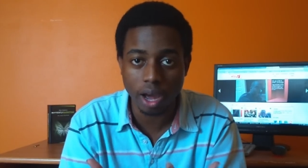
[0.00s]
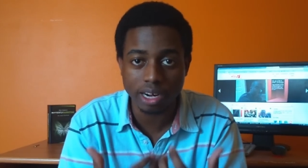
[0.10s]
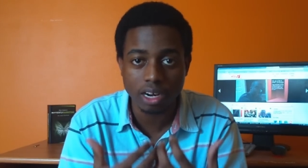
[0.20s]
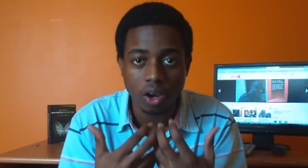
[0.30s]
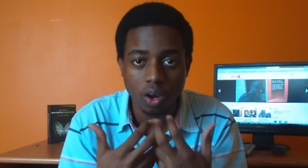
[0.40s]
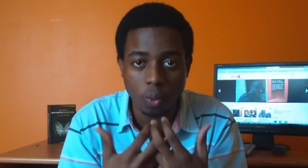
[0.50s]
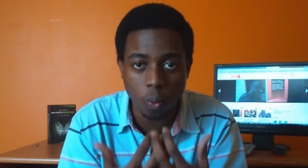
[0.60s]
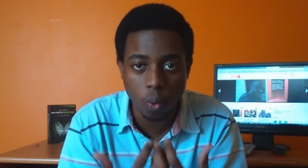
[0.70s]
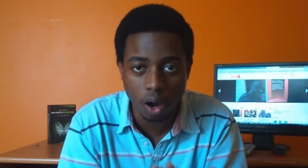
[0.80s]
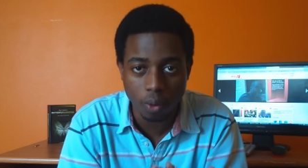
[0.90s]
what,
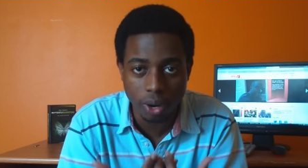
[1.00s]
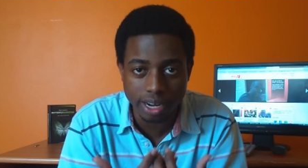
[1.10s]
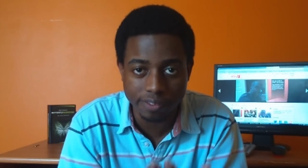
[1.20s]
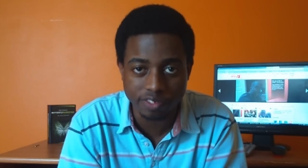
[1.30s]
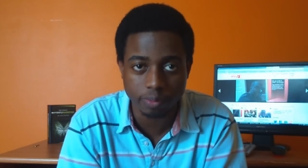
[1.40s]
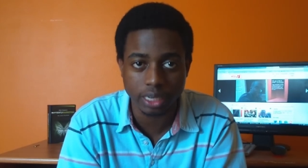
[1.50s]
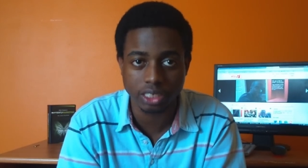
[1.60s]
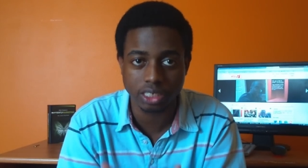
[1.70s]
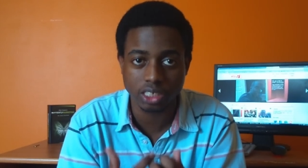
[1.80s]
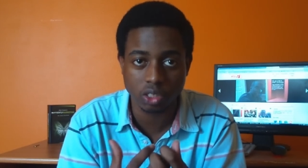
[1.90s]
what, what
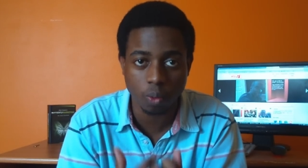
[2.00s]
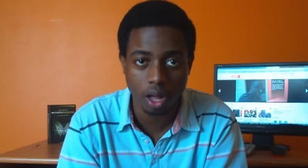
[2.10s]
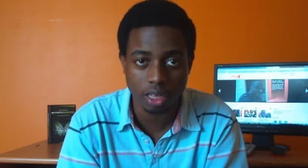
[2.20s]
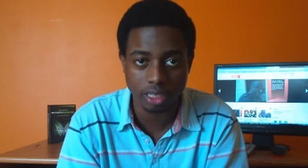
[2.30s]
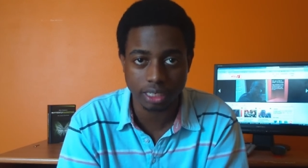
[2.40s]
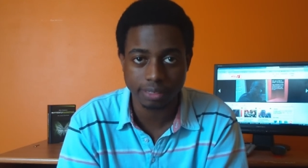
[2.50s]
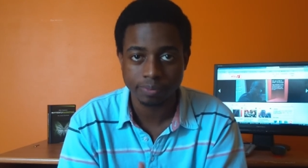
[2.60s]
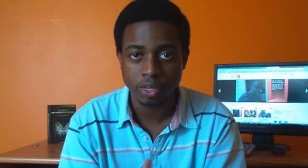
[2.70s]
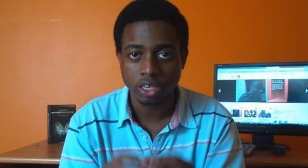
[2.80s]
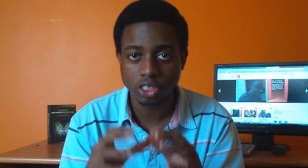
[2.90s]
information is quality.
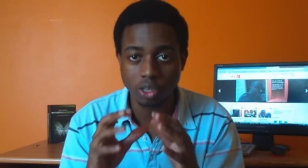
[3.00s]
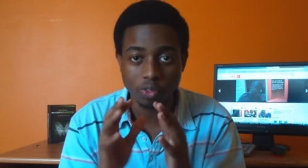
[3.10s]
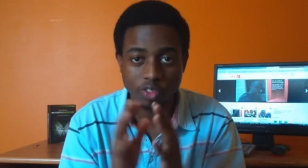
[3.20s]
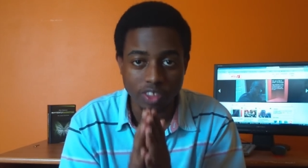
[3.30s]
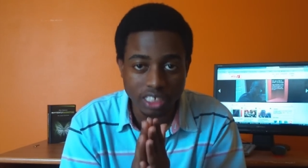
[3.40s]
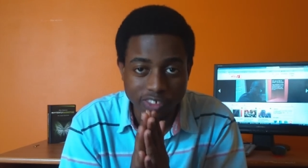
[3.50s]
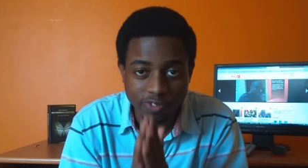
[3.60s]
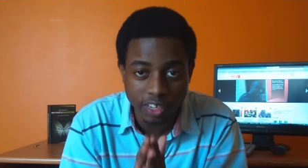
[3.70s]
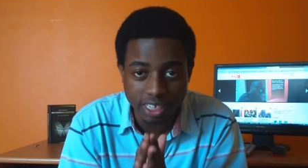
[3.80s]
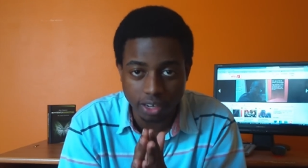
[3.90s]
So this
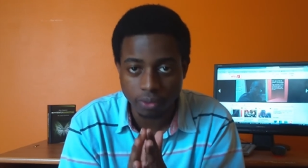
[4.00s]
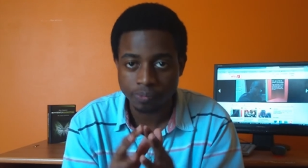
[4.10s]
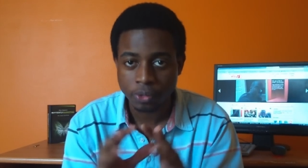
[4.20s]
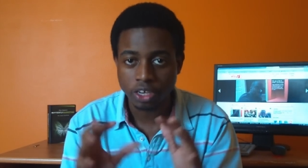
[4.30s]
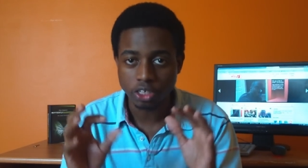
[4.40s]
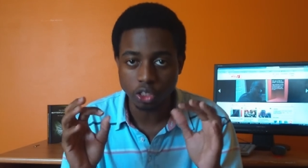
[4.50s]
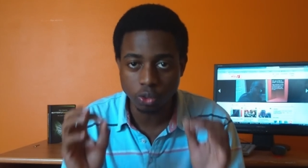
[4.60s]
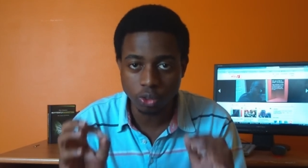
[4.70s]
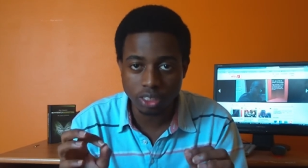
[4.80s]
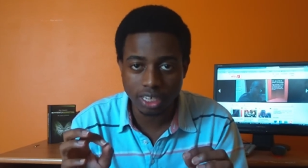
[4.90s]
video,
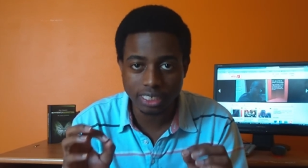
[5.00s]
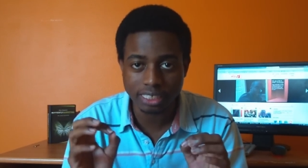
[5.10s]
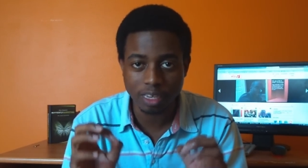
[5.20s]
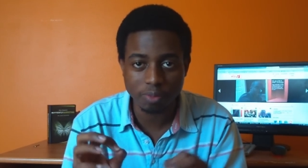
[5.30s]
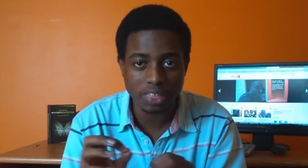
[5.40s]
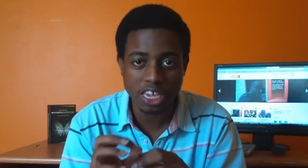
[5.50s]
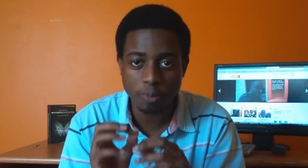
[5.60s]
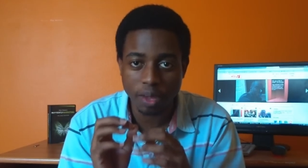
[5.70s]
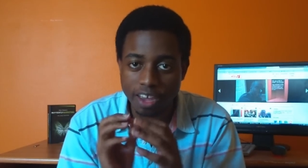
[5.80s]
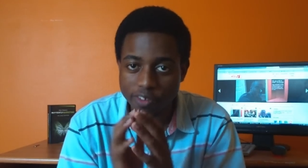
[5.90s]
using something
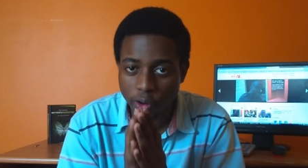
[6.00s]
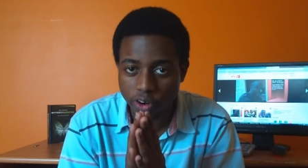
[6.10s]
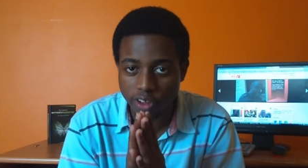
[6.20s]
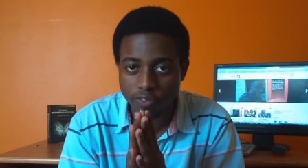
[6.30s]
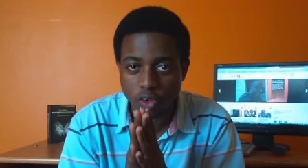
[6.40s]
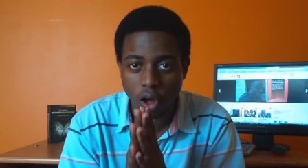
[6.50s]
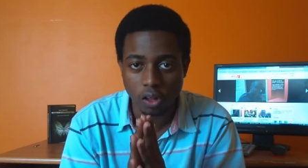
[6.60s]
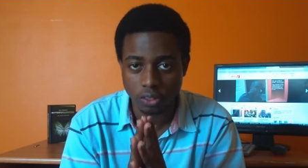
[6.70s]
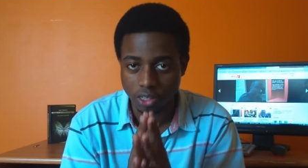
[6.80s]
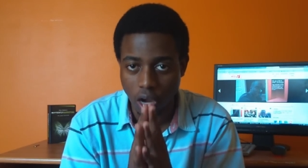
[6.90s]
you may have heard of
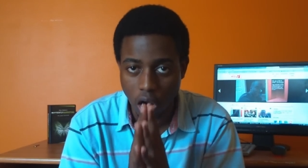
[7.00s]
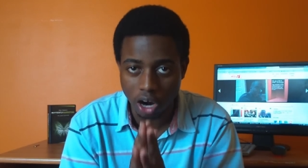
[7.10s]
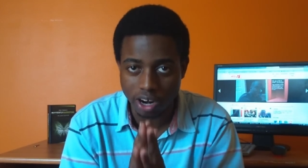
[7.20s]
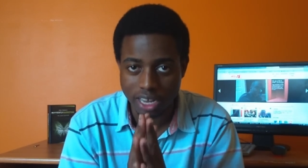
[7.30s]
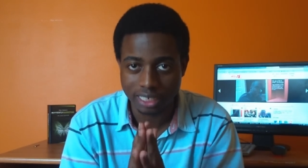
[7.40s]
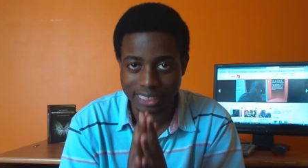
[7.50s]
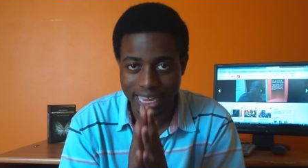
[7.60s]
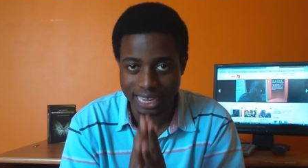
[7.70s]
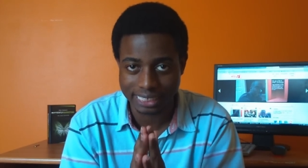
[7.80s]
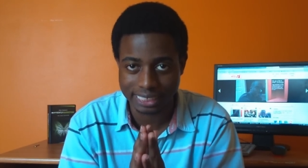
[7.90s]
called R
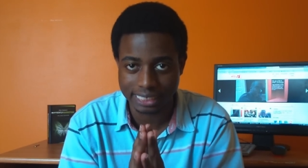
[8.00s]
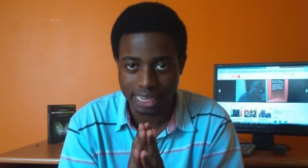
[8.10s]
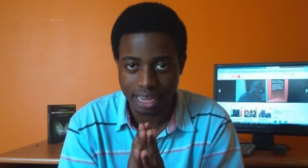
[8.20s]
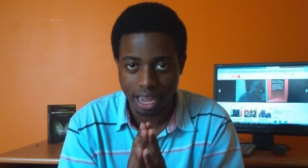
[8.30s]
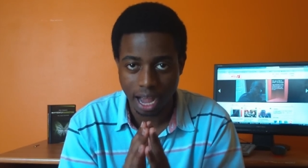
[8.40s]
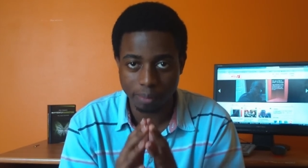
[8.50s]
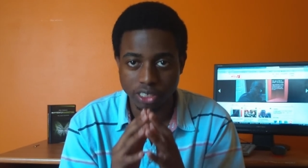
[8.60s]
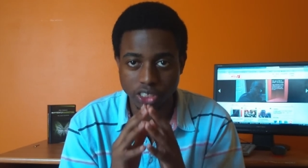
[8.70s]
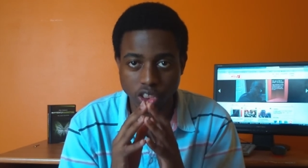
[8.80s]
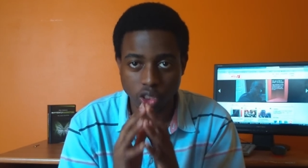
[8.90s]
S S, I'm
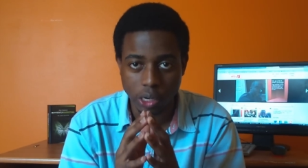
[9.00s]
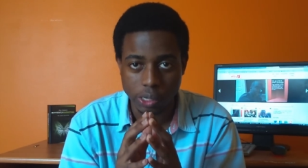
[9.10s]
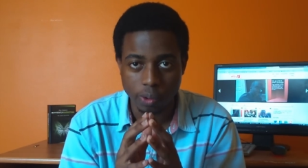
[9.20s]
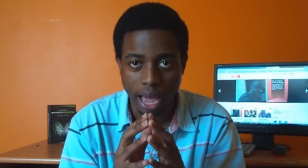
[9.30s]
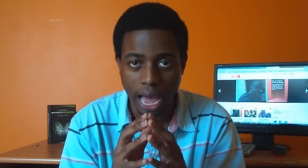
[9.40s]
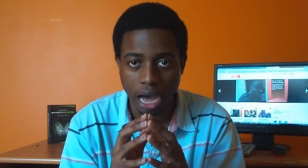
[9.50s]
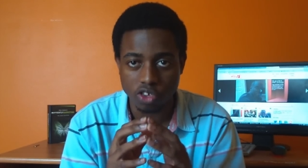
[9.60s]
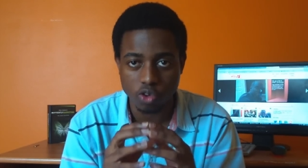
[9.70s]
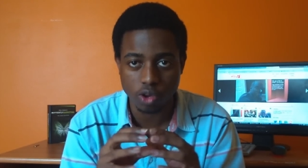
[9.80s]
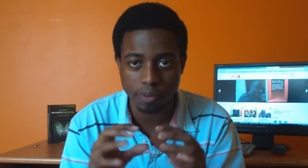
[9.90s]
going to show you
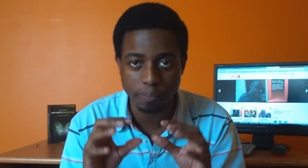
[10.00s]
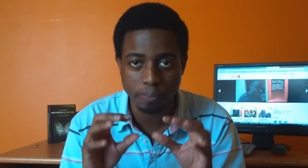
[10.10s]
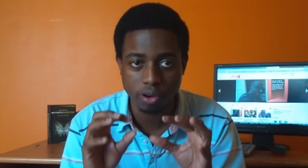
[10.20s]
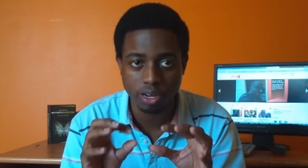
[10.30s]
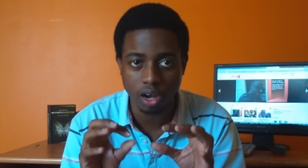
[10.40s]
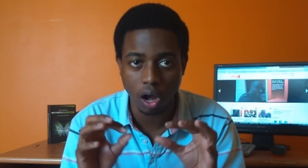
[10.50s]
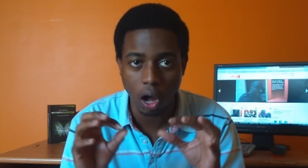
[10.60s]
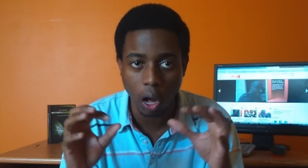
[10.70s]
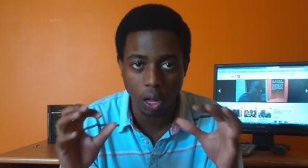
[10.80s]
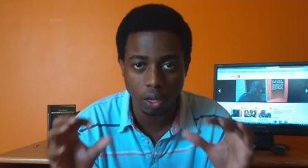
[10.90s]
how you can put
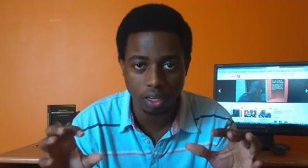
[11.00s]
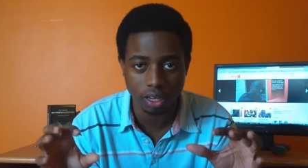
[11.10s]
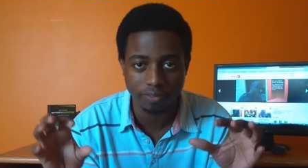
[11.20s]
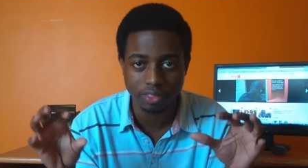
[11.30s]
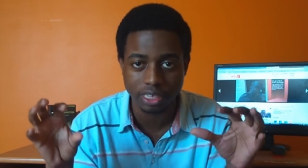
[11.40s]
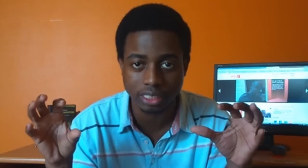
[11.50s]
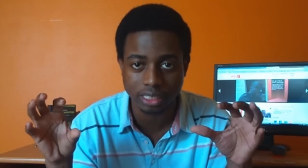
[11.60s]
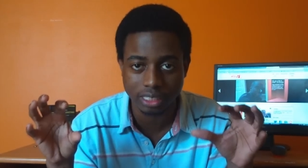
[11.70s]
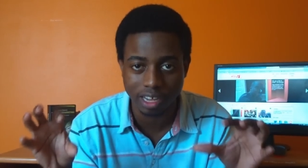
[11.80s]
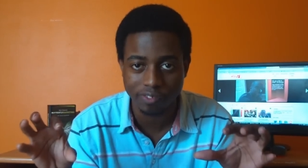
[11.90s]
all of
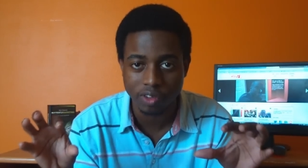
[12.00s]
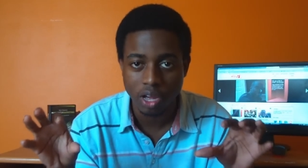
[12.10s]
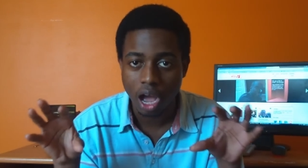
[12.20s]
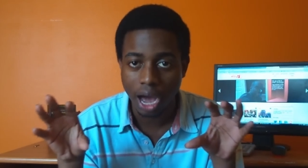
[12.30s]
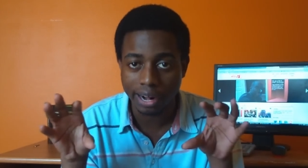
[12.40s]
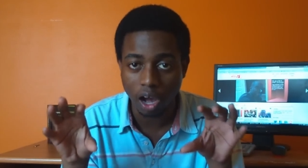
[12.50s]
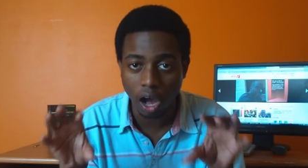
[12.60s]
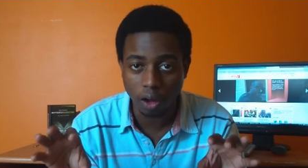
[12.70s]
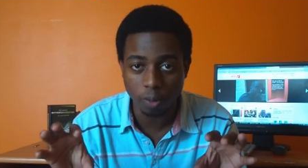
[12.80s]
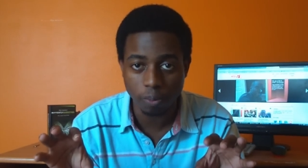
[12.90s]
this stuff on
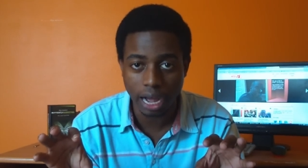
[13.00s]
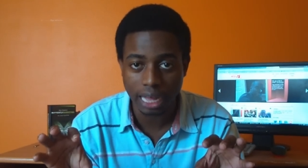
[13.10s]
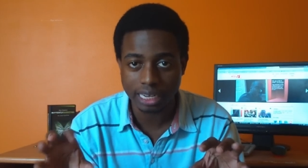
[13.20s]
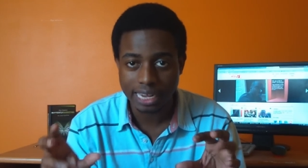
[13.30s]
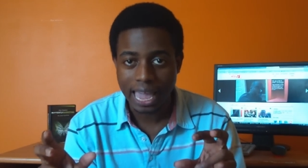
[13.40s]
autopilot,